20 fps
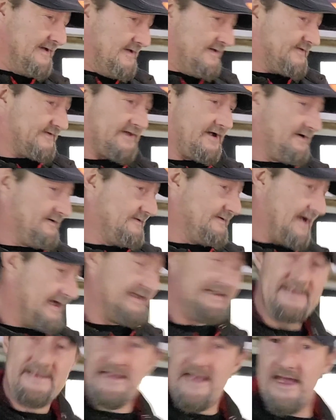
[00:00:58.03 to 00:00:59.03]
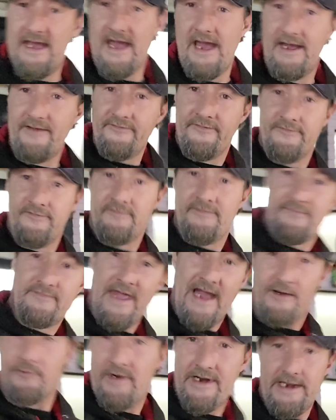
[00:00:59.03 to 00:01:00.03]
So yeah,
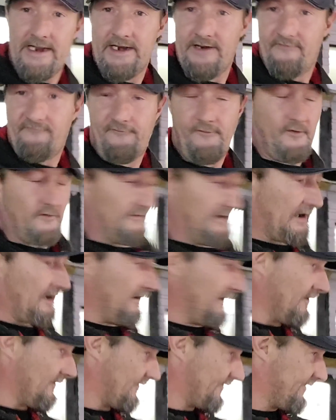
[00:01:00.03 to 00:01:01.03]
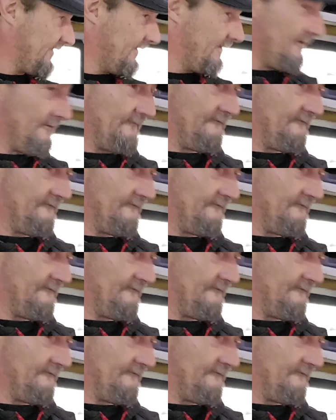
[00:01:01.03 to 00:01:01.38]
that went in at 4 o'clock, so not